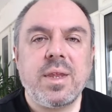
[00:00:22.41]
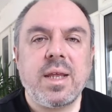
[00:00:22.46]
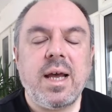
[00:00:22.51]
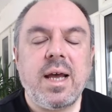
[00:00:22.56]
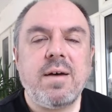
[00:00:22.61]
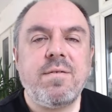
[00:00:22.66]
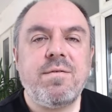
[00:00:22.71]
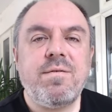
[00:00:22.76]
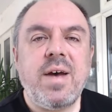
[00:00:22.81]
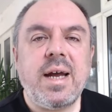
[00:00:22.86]

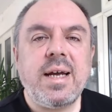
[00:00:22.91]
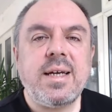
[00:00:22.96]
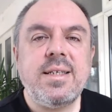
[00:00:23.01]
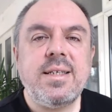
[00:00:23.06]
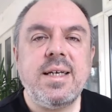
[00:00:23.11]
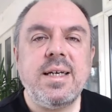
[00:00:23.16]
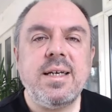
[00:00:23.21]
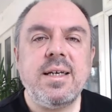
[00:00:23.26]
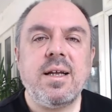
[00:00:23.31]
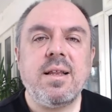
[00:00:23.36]

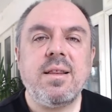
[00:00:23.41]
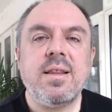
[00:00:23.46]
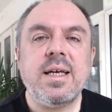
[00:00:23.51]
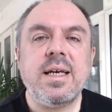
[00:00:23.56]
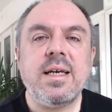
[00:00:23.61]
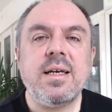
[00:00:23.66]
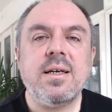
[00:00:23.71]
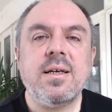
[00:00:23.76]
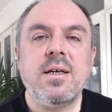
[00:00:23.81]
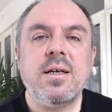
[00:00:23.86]
affecting
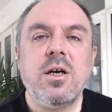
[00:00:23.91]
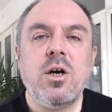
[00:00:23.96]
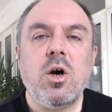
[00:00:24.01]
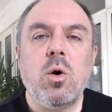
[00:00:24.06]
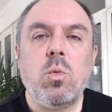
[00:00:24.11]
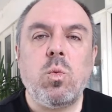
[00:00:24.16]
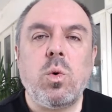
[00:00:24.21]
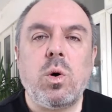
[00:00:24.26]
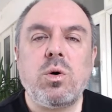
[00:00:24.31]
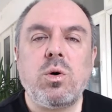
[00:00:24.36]
the
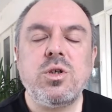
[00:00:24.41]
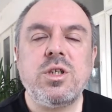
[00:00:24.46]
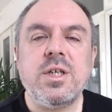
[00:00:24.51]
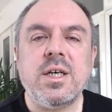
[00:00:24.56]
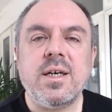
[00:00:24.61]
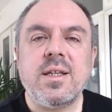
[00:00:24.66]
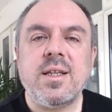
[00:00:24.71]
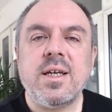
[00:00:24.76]
water